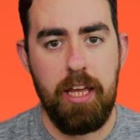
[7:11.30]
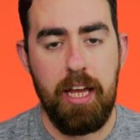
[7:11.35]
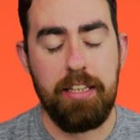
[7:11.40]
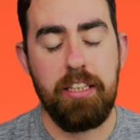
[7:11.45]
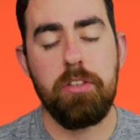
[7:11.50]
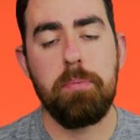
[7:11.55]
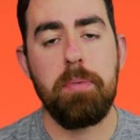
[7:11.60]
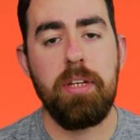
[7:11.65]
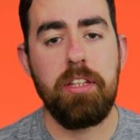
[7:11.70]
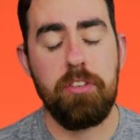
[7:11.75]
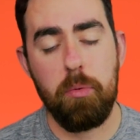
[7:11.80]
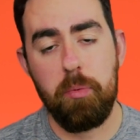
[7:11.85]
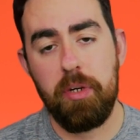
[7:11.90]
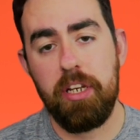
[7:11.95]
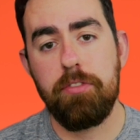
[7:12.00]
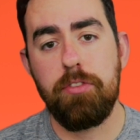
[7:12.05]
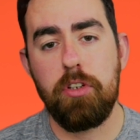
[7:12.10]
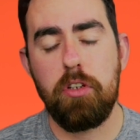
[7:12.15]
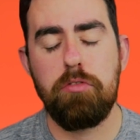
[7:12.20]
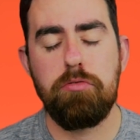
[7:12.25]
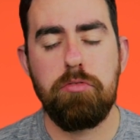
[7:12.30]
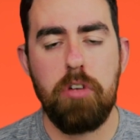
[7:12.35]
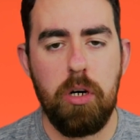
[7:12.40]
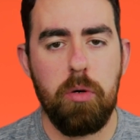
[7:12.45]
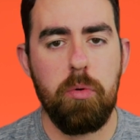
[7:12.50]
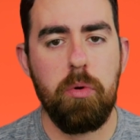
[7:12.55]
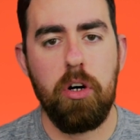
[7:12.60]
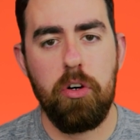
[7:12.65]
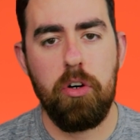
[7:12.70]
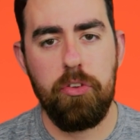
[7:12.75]
And this means that whenever you
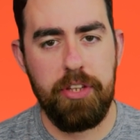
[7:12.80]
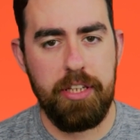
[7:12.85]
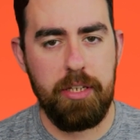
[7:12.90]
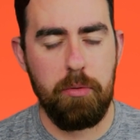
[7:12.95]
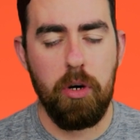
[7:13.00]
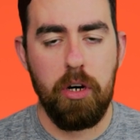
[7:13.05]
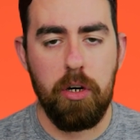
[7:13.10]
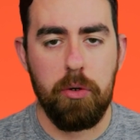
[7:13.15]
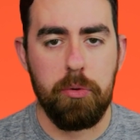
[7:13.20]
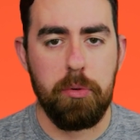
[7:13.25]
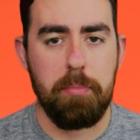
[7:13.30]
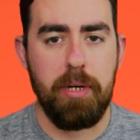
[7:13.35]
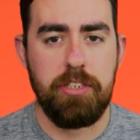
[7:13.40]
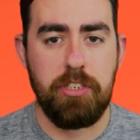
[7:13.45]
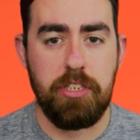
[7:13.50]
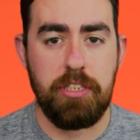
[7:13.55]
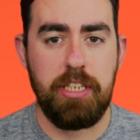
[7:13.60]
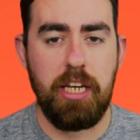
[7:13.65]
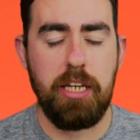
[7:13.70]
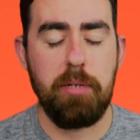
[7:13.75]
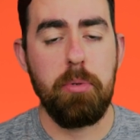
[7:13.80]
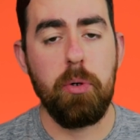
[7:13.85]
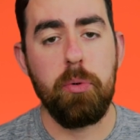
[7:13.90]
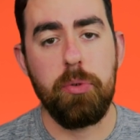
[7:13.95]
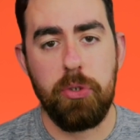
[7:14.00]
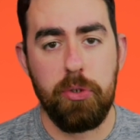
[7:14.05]
roll on the wild magic table,